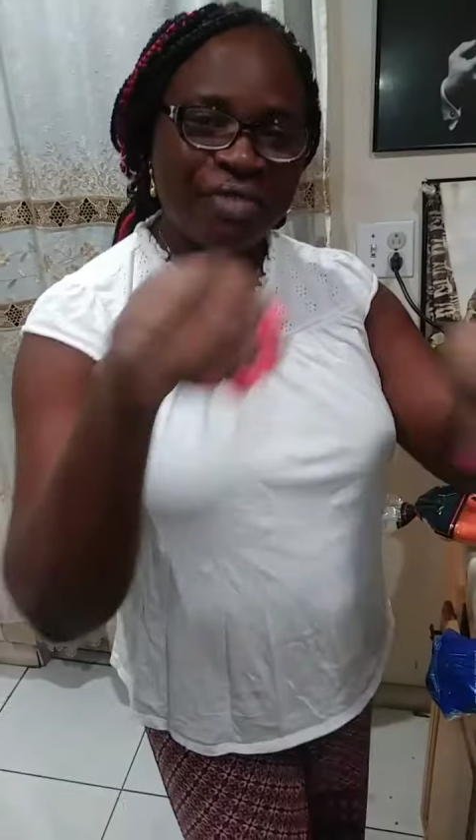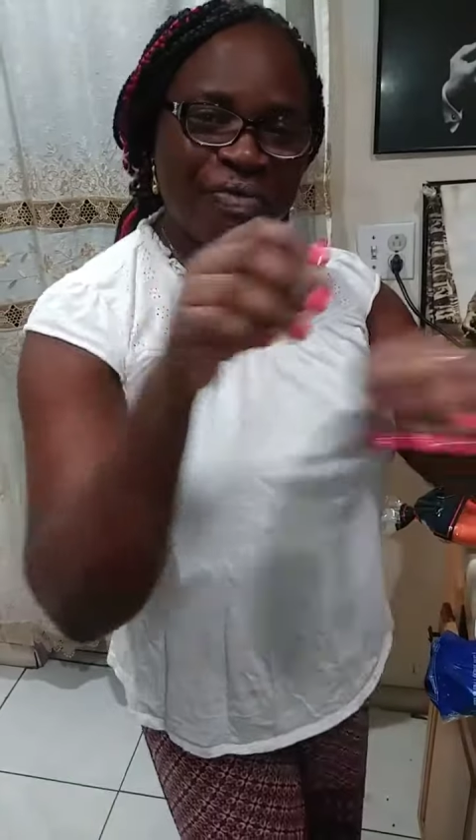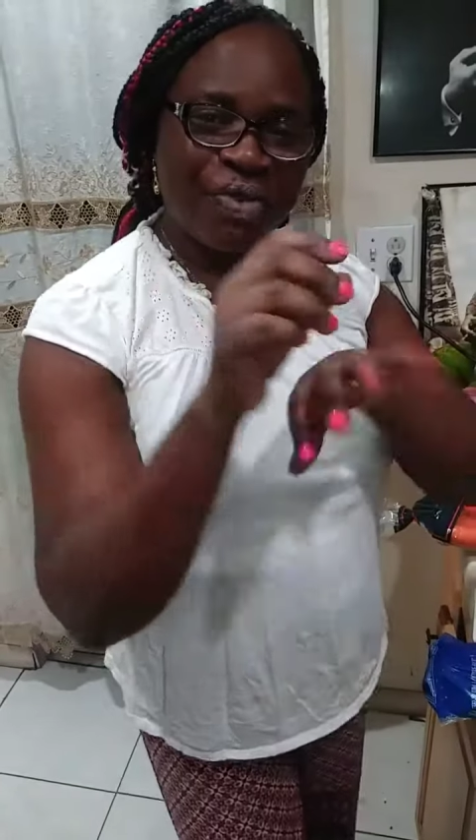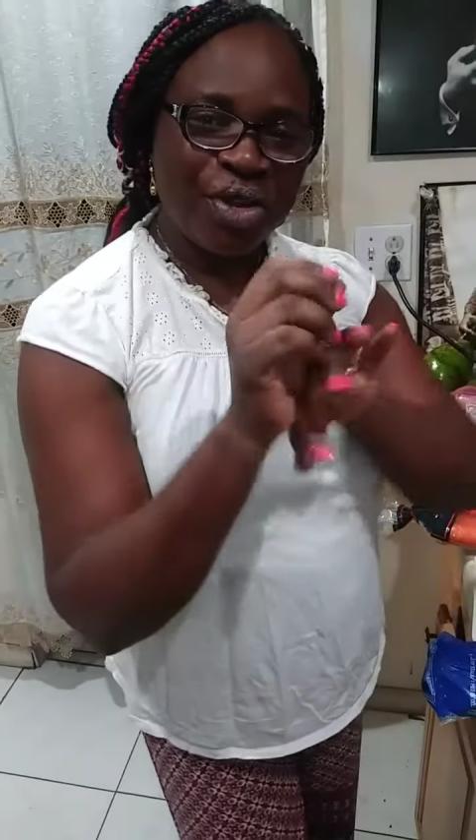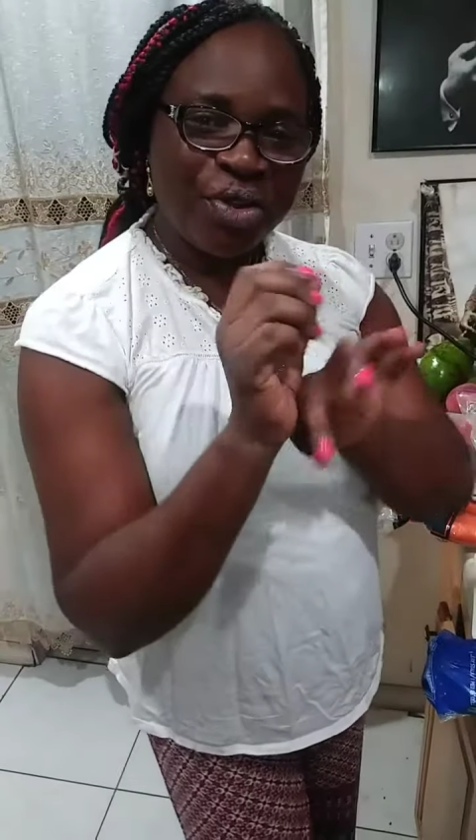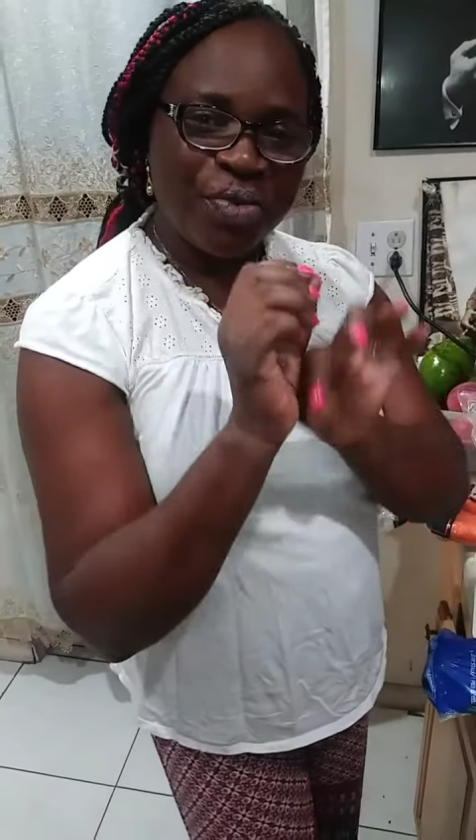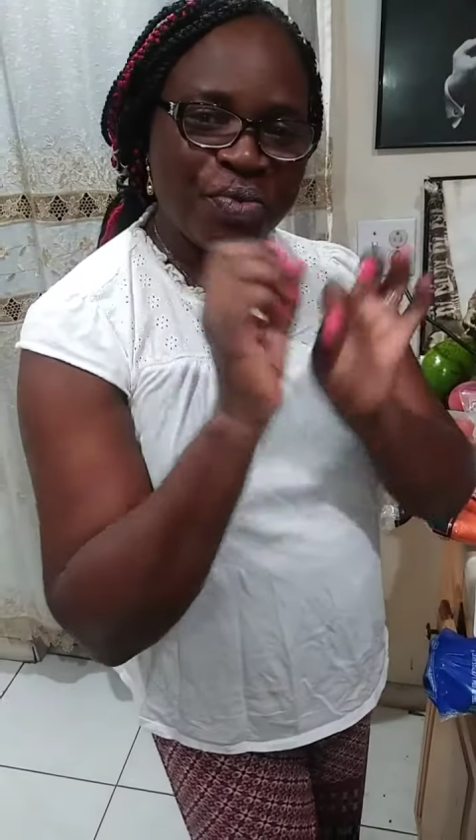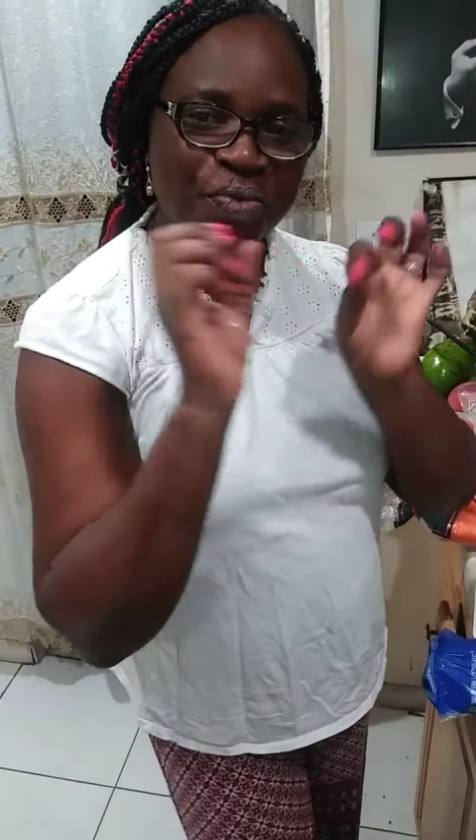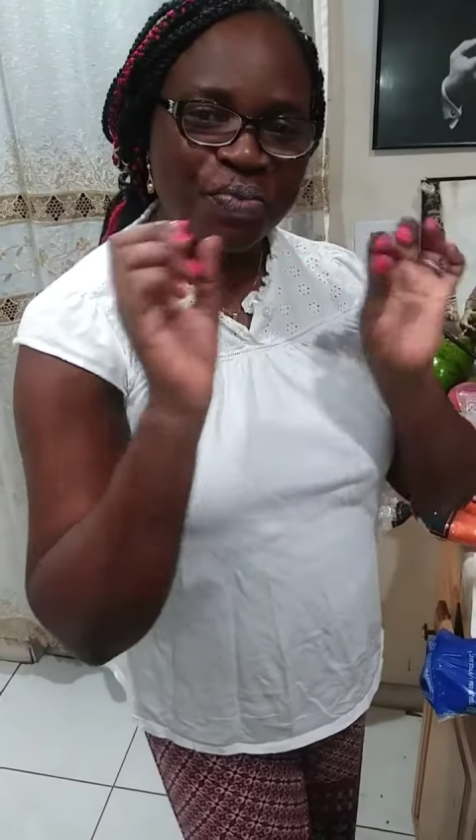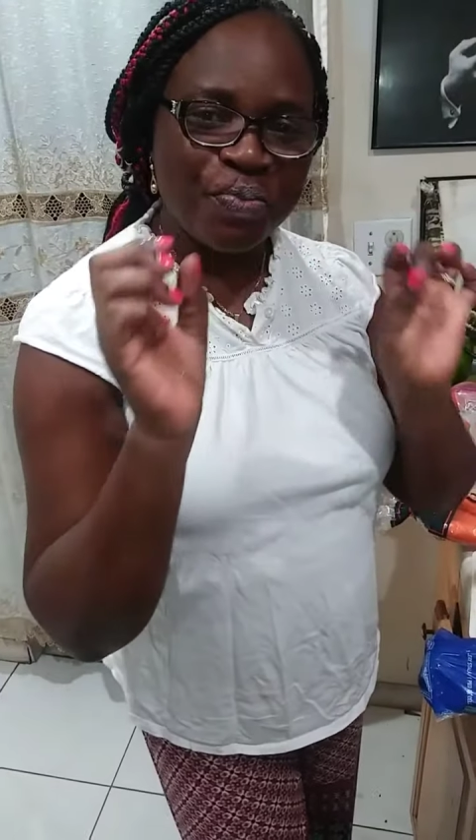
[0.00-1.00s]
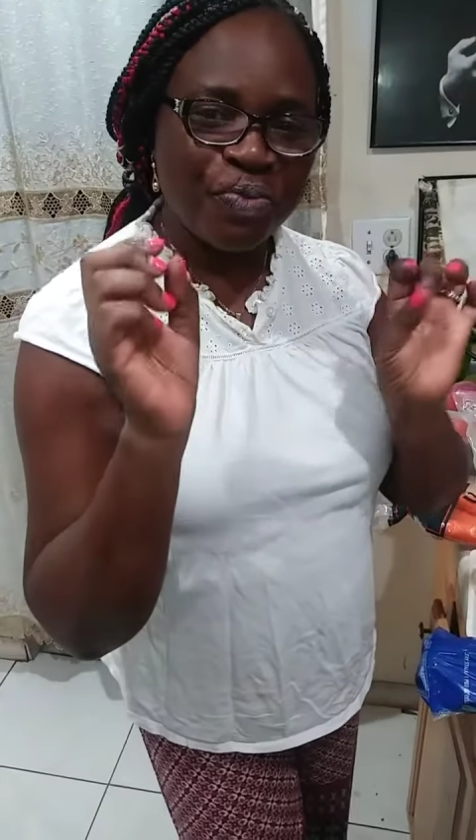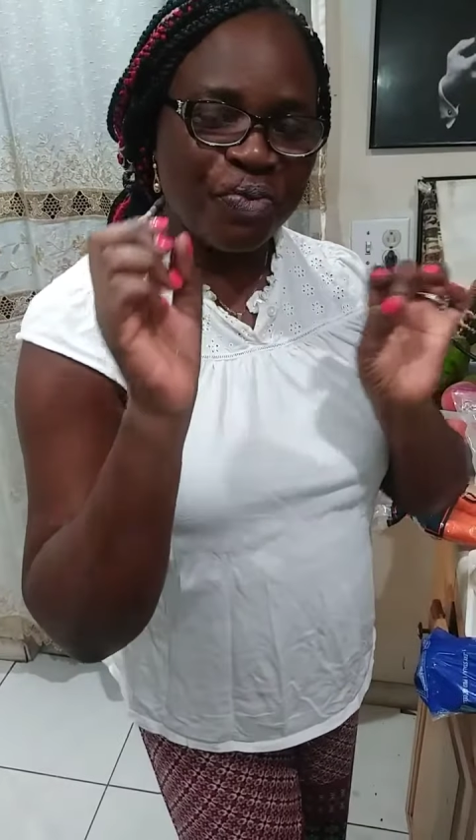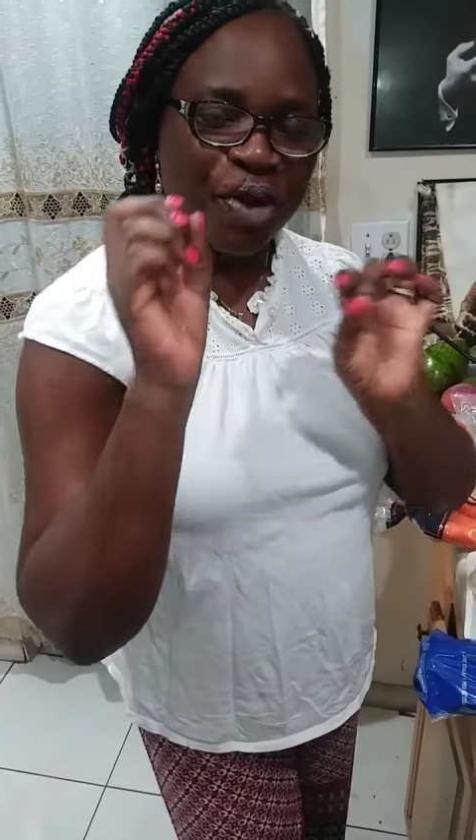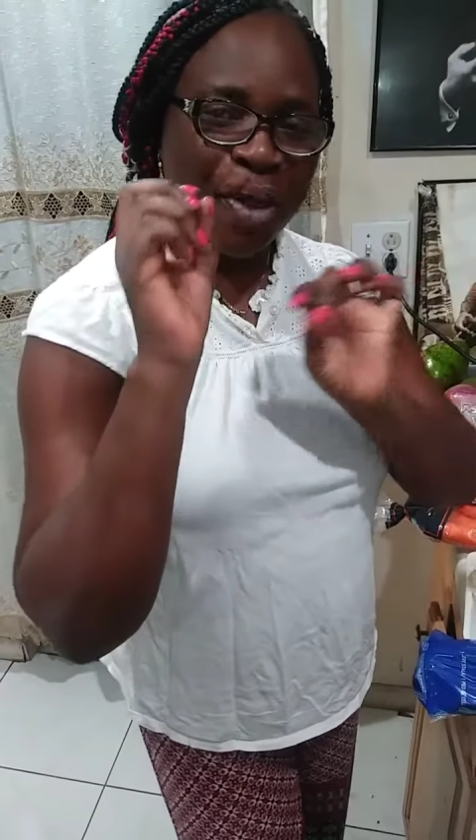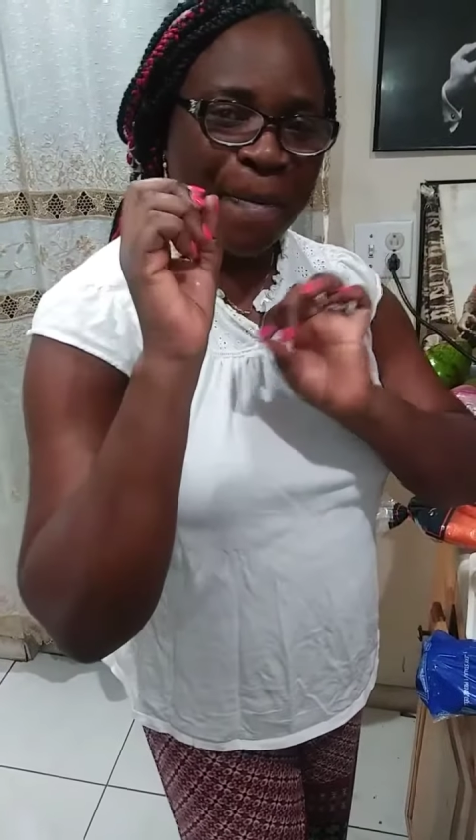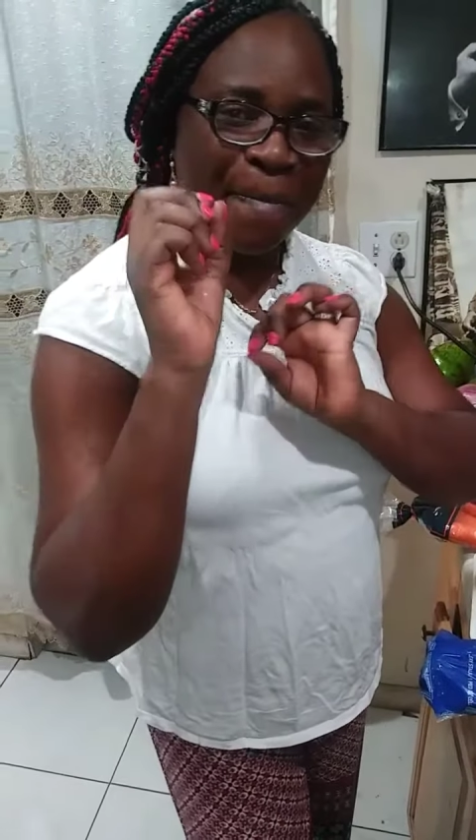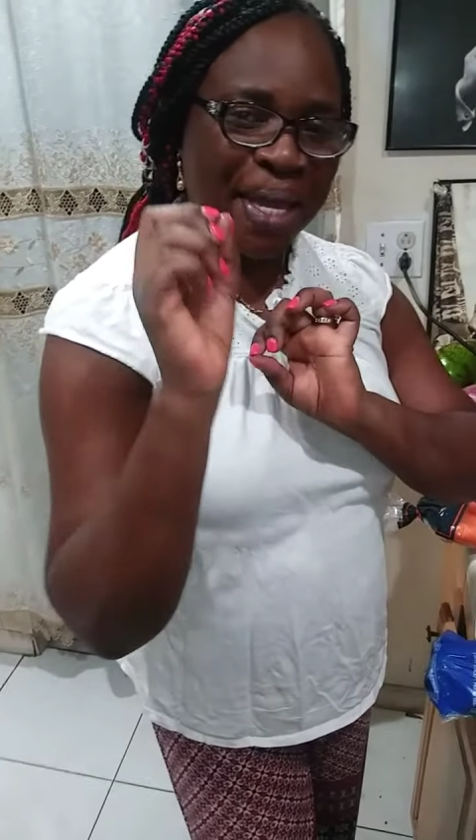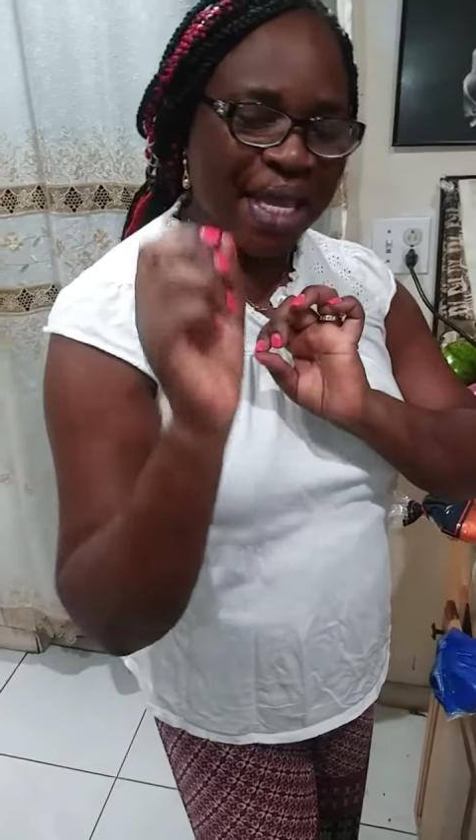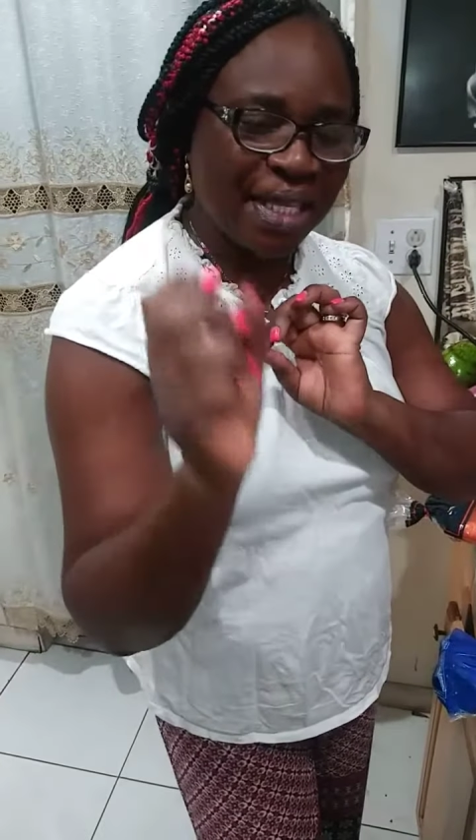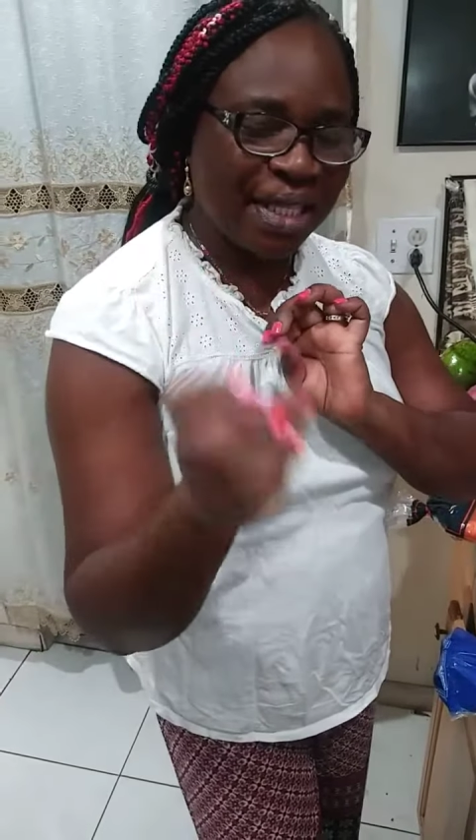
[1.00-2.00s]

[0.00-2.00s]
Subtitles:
for your pea